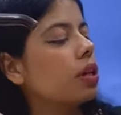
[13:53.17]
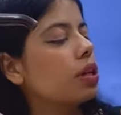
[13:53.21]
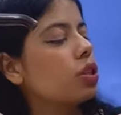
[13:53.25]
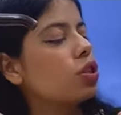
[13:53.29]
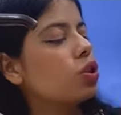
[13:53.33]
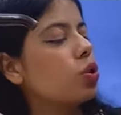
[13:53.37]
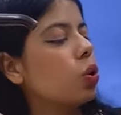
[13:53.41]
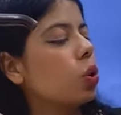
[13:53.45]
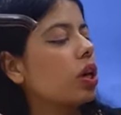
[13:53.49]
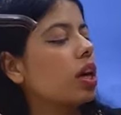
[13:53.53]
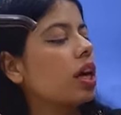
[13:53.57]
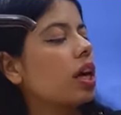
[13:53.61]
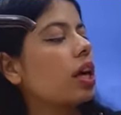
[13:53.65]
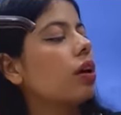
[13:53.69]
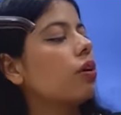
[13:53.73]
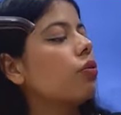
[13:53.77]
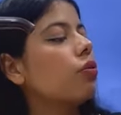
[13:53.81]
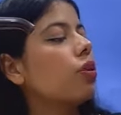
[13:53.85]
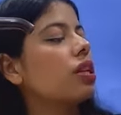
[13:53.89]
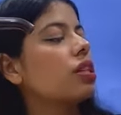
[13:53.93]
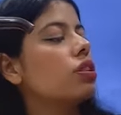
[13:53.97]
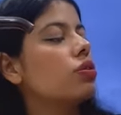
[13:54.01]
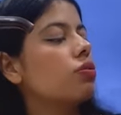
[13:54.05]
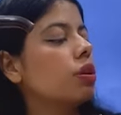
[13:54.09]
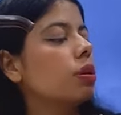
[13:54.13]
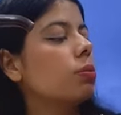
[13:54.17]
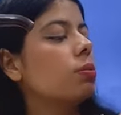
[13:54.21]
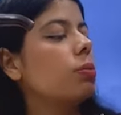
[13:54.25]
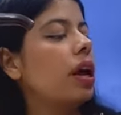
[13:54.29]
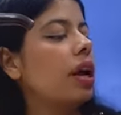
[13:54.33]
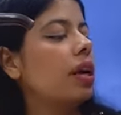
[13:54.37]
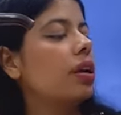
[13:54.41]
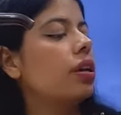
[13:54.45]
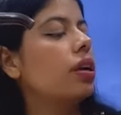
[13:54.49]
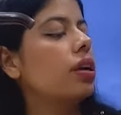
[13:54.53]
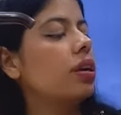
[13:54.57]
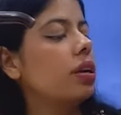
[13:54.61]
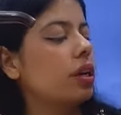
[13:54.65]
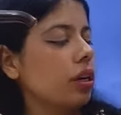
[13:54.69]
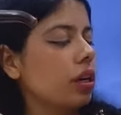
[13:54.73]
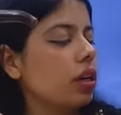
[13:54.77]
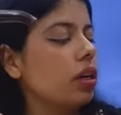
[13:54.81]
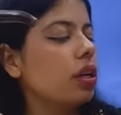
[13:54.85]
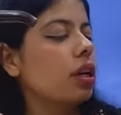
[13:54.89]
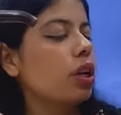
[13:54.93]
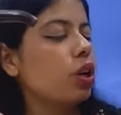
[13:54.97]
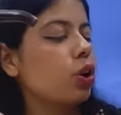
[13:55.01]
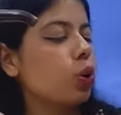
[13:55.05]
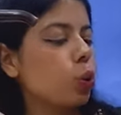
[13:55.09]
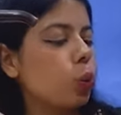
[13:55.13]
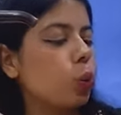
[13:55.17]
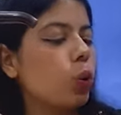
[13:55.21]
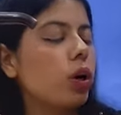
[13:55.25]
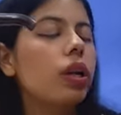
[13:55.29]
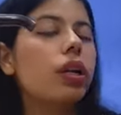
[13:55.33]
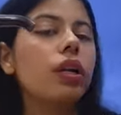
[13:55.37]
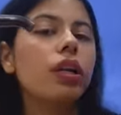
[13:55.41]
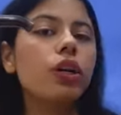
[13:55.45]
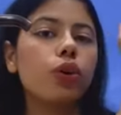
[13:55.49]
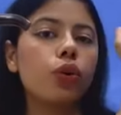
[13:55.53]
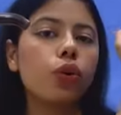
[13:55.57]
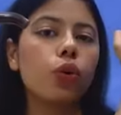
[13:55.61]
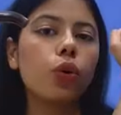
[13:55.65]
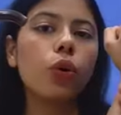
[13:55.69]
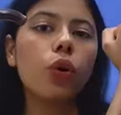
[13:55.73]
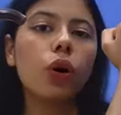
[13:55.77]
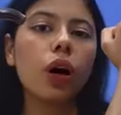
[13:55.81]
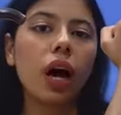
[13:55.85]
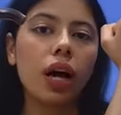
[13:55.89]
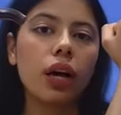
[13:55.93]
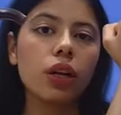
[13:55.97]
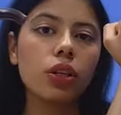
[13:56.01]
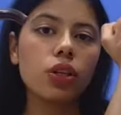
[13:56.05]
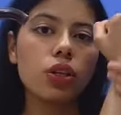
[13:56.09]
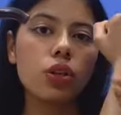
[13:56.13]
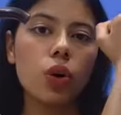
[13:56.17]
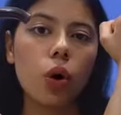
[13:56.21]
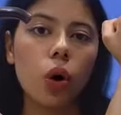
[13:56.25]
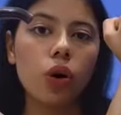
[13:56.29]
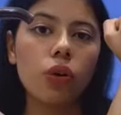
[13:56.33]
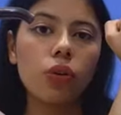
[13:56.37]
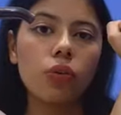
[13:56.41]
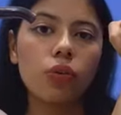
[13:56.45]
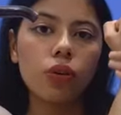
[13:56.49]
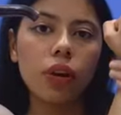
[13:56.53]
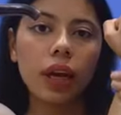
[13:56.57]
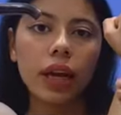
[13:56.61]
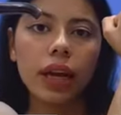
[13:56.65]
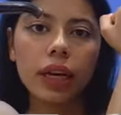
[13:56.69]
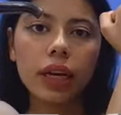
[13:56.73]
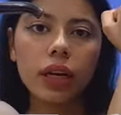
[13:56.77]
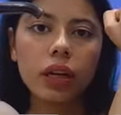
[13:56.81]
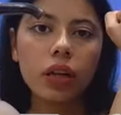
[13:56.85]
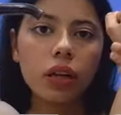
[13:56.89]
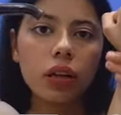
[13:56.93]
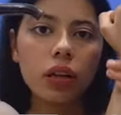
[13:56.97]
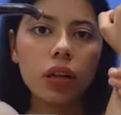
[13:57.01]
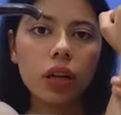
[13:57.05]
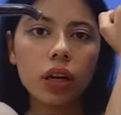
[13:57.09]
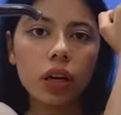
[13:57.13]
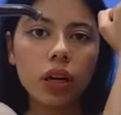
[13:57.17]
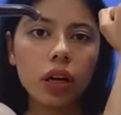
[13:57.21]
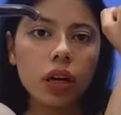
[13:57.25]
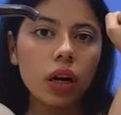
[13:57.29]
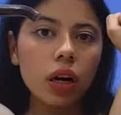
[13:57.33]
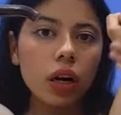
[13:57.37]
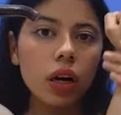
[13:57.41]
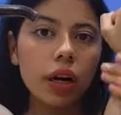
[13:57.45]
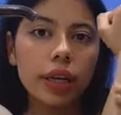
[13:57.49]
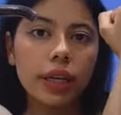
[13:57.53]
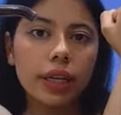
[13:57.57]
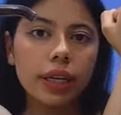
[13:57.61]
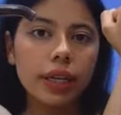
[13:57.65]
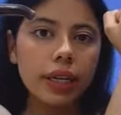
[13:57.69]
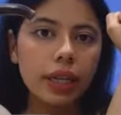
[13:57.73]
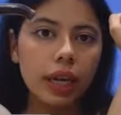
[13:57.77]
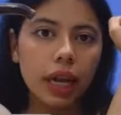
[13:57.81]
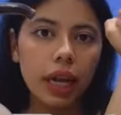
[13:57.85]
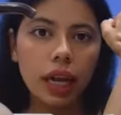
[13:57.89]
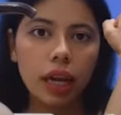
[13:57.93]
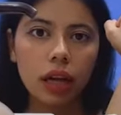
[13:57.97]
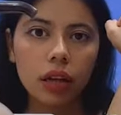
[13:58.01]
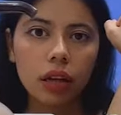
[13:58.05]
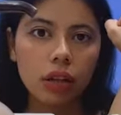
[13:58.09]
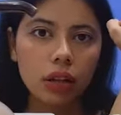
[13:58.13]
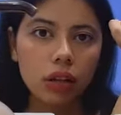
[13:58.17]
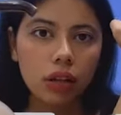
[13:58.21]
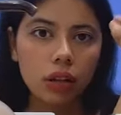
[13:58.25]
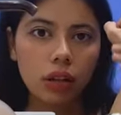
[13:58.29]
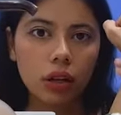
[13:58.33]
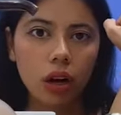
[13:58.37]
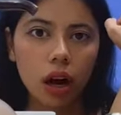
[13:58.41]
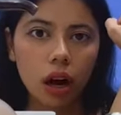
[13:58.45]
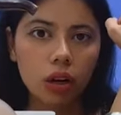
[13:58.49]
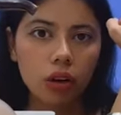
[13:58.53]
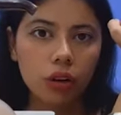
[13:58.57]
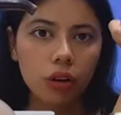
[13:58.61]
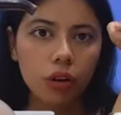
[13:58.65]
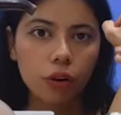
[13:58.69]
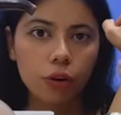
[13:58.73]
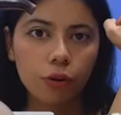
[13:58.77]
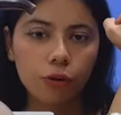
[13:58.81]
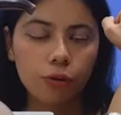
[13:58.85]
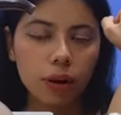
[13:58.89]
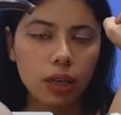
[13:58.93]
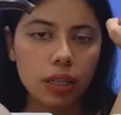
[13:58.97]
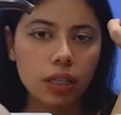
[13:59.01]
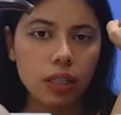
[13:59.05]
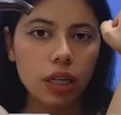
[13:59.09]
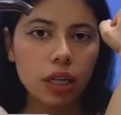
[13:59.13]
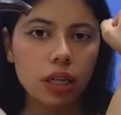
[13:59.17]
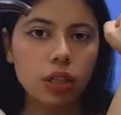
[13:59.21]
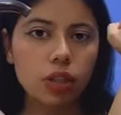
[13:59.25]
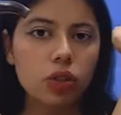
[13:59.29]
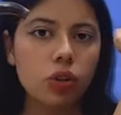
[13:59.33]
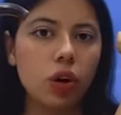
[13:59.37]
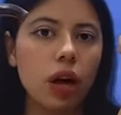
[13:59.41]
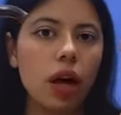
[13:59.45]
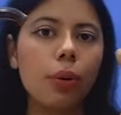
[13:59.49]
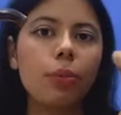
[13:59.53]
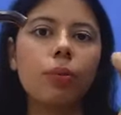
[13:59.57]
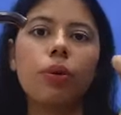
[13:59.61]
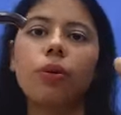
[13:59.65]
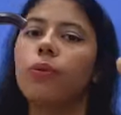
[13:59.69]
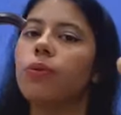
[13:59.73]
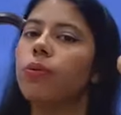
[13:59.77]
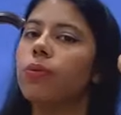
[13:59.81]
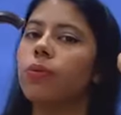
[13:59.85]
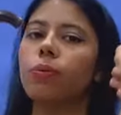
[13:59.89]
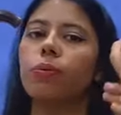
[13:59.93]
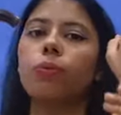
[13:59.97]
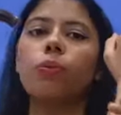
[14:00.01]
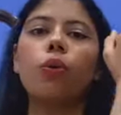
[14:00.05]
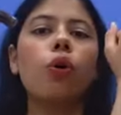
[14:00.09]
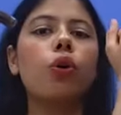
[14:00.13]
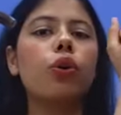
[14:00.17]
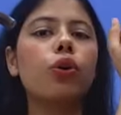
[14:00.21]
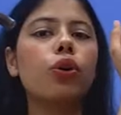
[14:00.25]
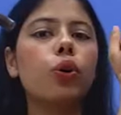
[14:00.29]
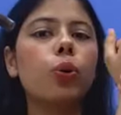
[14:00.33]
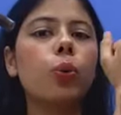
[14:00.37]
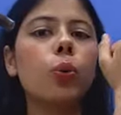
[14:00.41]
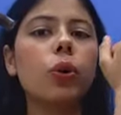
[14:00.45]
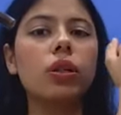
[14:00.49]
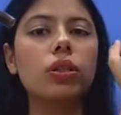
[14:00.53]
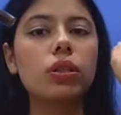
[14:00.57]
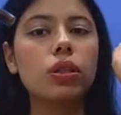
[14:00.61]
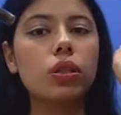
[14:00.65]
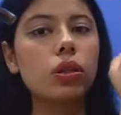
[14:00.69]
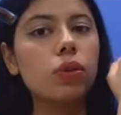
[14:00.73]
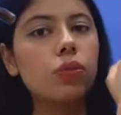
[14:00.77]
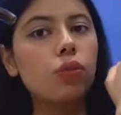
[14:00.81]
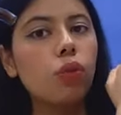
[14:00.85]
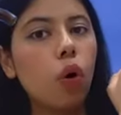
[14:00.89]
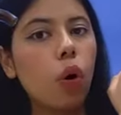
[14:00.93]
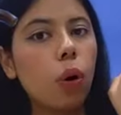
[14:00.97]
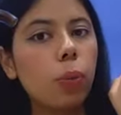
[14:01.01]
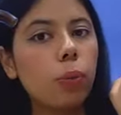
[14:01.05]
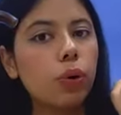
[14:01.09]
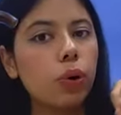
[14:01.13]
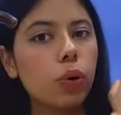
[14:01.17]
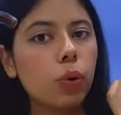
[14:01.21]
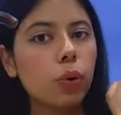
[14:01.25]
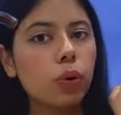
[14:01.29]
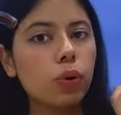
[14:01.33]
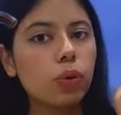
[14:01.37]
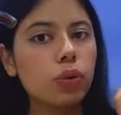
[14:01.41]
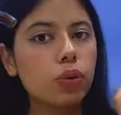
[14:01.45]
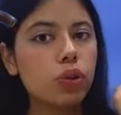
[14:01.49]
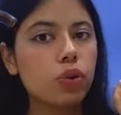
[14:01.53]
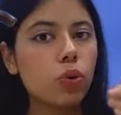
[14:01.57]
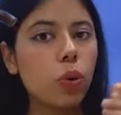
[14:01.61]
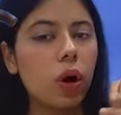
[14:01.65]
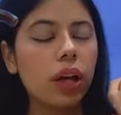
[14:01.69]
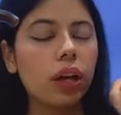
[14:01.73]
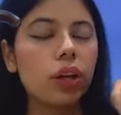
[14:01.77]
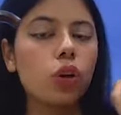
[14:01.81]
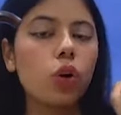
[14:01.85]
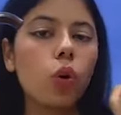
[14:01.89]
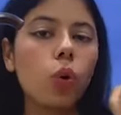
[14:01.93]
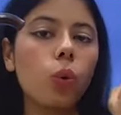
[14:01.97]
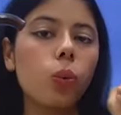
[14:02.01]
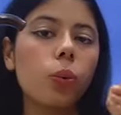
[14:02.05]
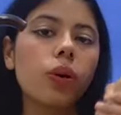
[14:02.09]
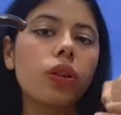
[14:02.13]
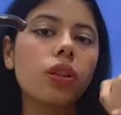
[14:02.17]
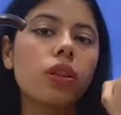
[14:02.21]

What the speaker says: But it's okay, once we blend it in, it will, you know, sort of like take the color of my skin. So I'm more towards the warm tone, so I go